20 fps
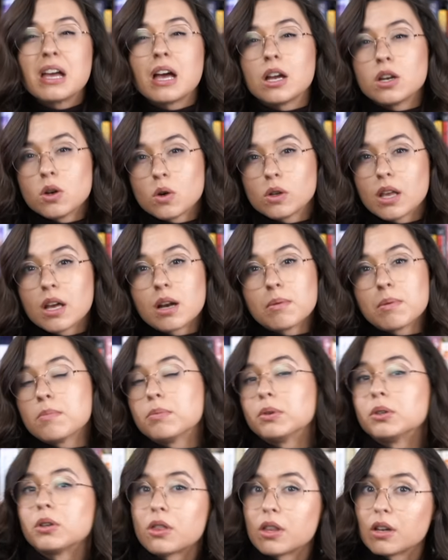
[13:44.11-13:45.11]
I know a lot of
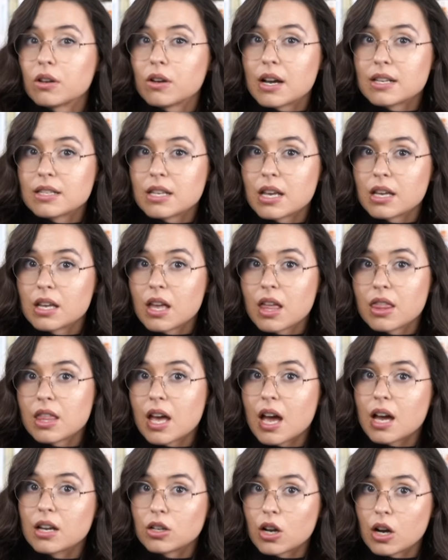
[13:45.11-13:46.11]
people are theorizing
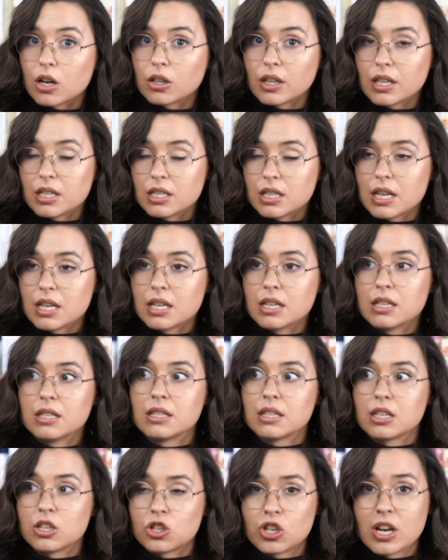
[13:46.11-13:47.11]
that Garland
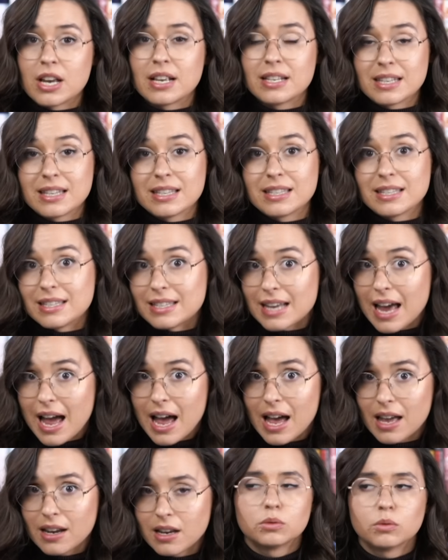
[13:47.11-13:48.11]
is Shanks's
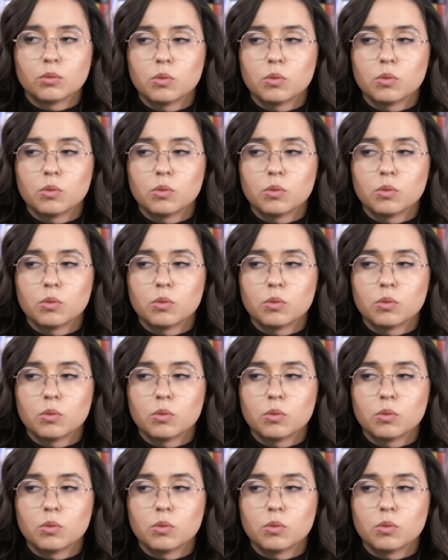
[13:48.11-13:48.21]
dad,